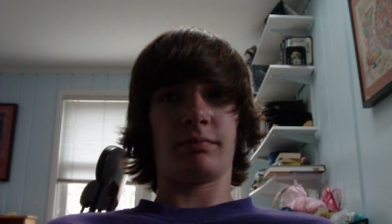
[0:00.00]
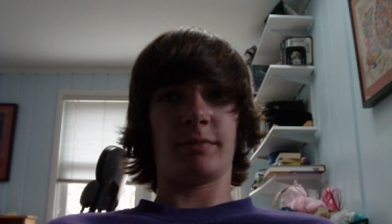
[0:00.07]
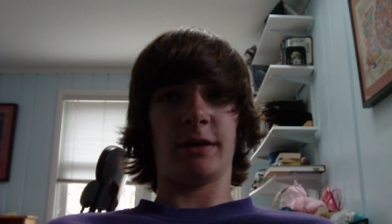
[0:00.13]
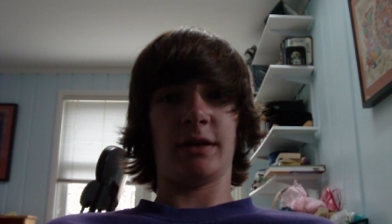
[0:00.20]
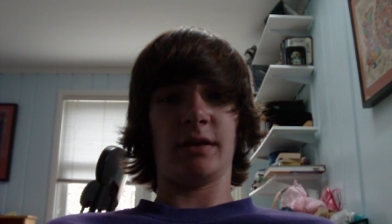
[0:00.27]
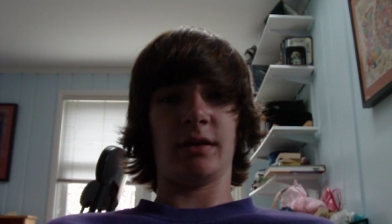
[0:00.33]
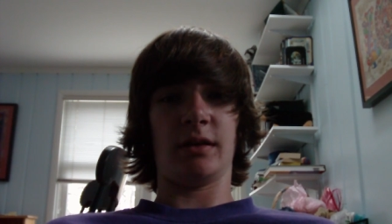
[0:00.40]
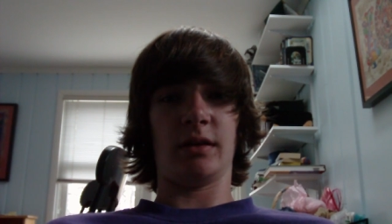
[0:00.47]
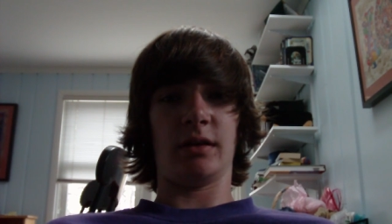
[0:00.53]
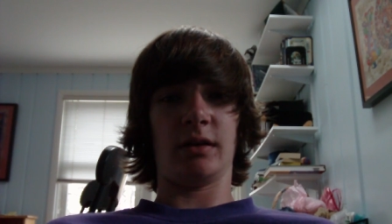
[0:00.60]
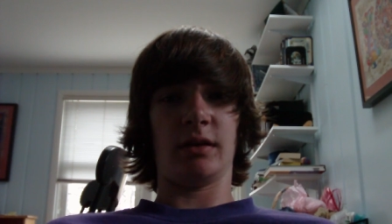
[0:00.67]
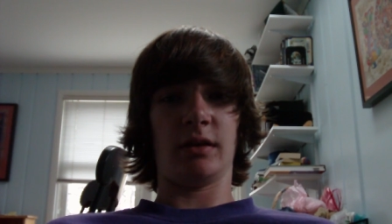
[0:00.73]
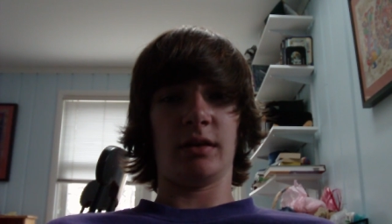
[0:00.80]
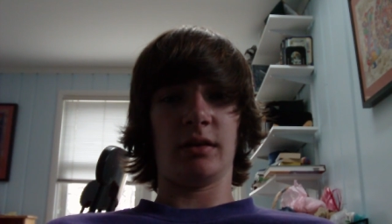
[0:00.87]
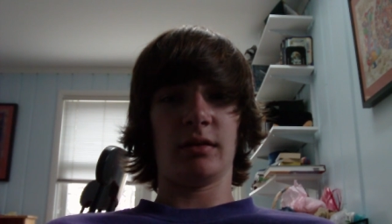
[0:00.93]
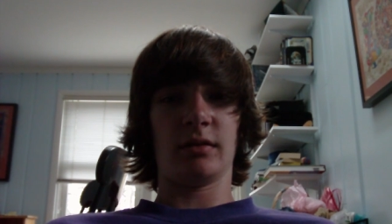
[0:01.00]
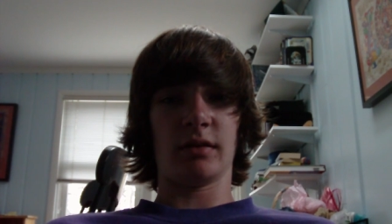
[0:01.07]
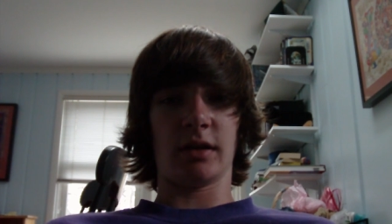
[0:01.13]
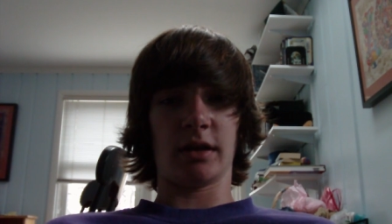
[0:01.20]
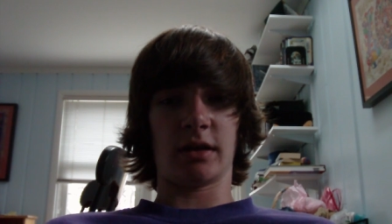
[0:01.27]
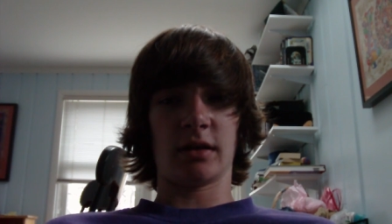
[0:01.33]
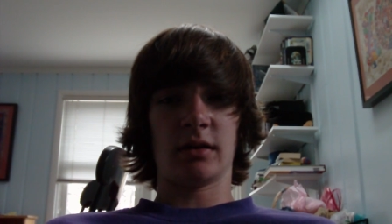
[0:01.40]
be,
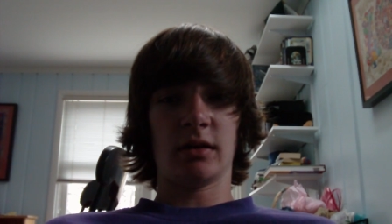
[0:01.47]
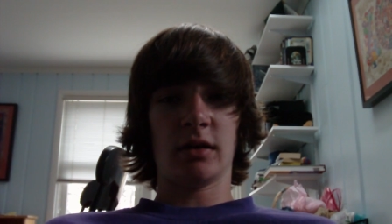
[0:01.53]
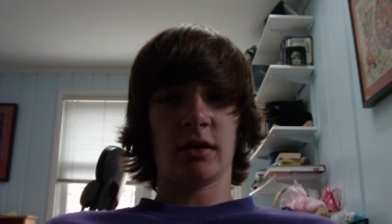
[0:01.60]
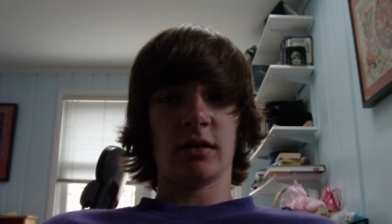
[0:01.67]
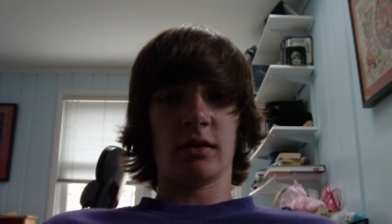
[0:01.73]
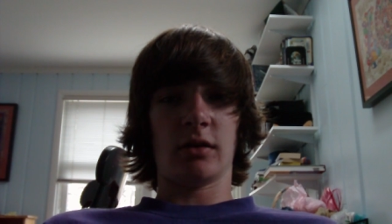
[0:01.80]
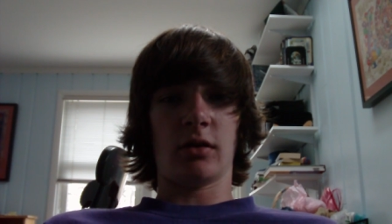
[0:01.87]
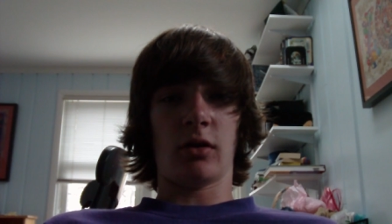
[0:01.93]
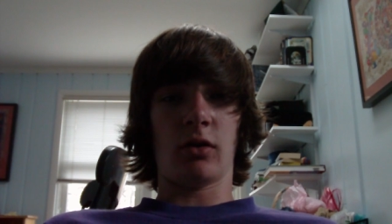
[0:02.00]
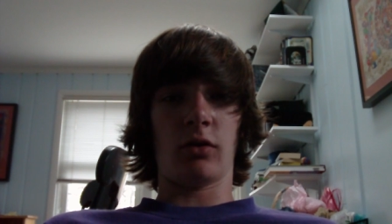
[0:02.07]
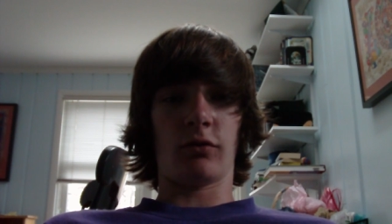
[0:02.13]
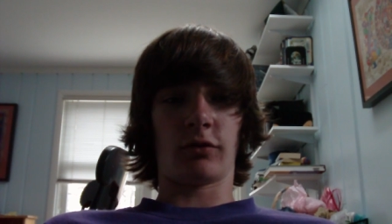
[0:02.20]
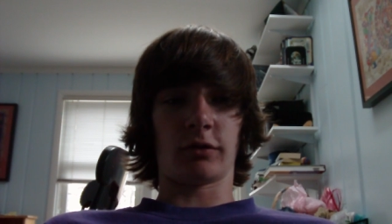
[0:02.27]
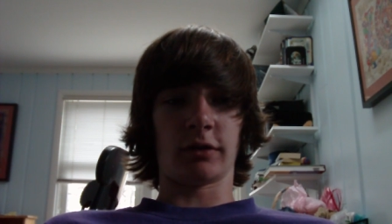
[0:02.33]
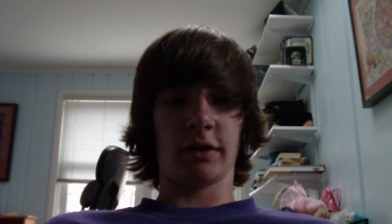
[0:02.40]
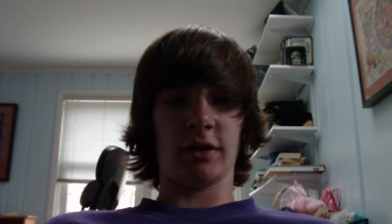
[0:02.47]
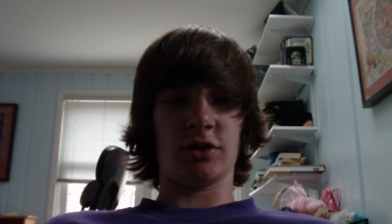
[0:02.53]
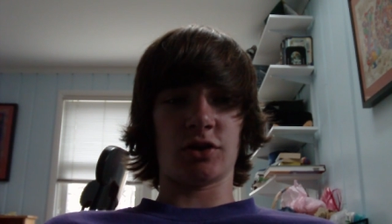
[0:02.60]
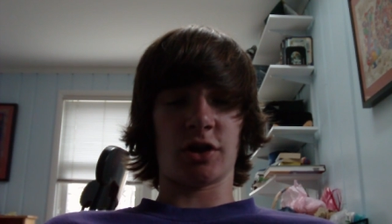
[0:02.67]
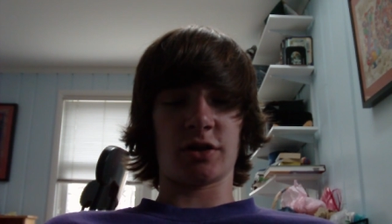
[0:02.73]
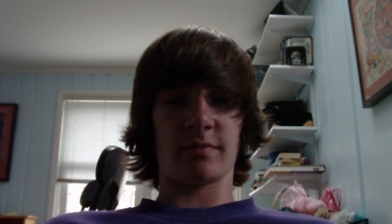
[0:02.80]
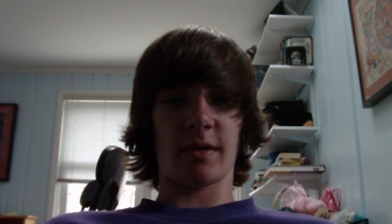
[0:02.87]
like, overly
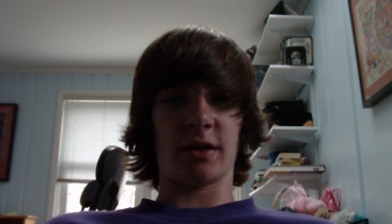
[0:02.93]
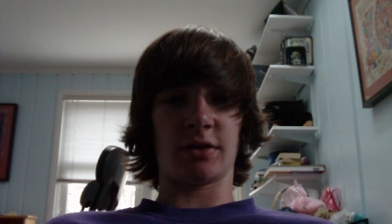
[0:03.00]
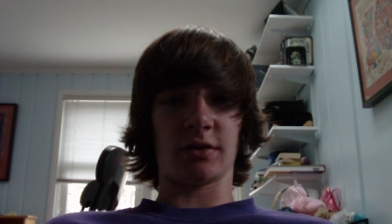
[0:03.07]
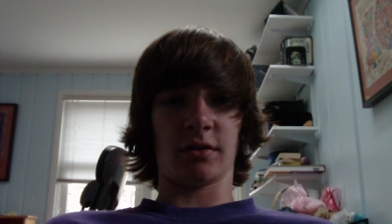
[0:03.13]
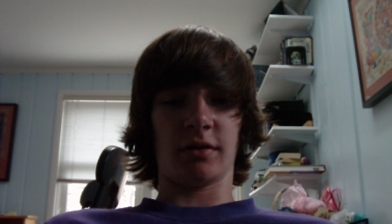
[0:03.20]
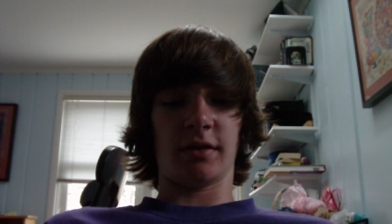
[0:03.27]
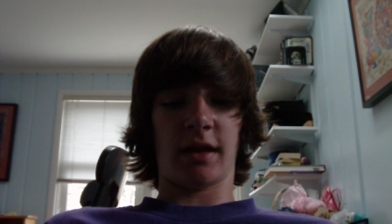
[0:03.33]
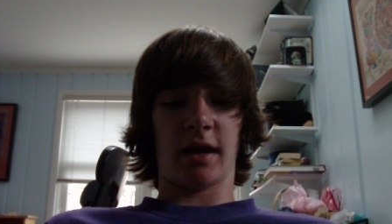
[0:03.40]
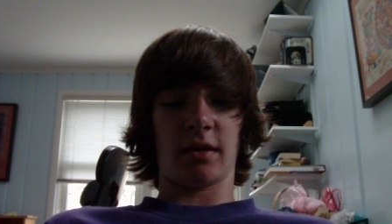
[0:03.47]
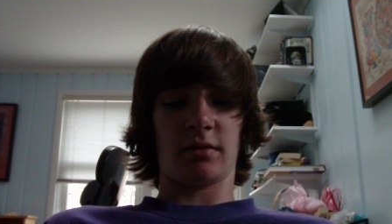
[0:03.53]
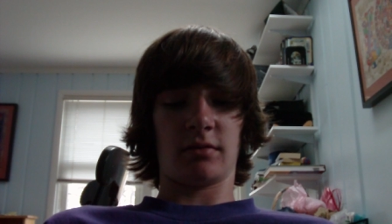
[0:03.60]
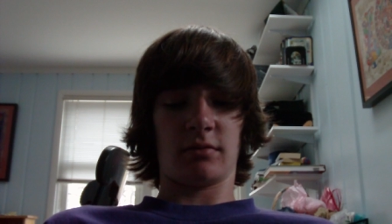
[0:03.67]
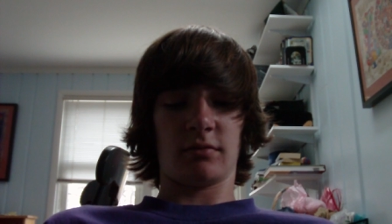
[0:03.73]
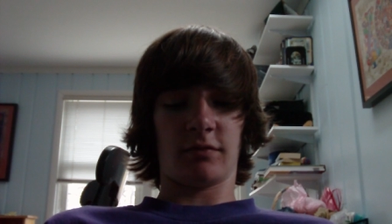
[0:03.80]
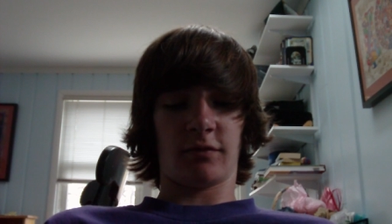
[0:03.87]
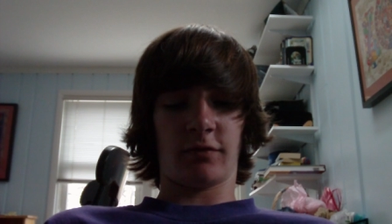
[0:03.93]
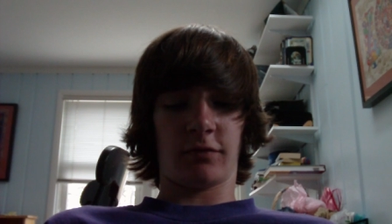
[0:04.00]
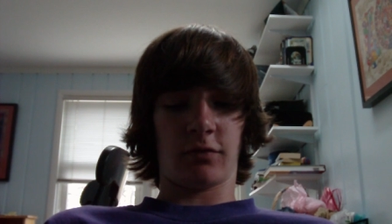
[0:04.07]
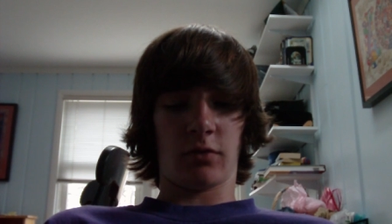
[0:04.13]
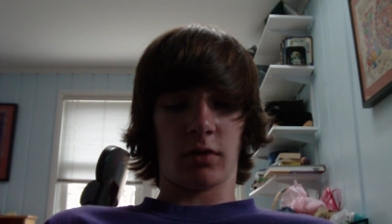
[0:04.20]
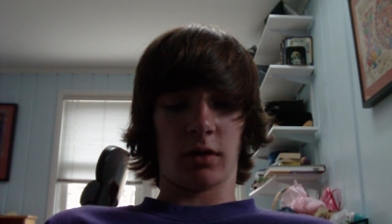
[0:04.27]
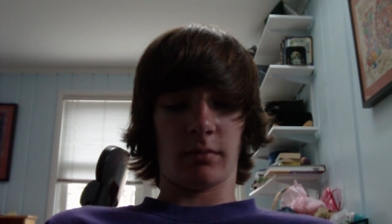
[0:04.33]
judgmental in that
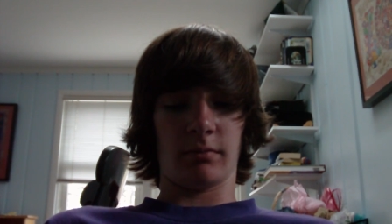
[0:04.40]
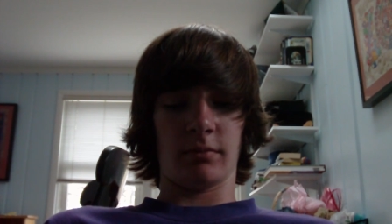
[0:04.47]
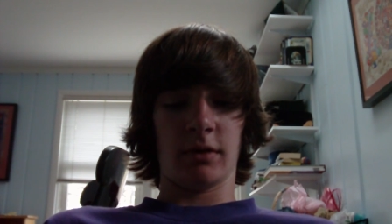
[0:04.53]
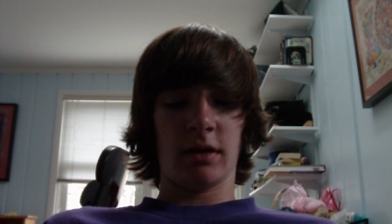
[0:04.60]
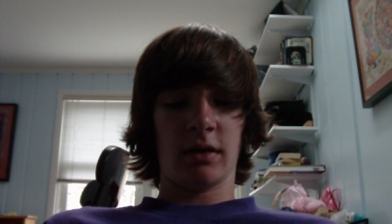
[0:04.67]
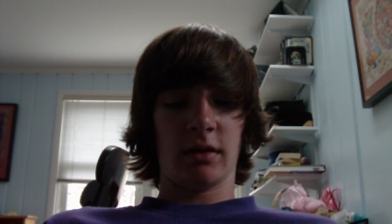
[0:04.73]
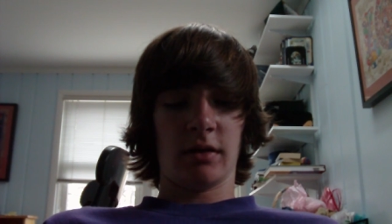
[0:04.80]
form.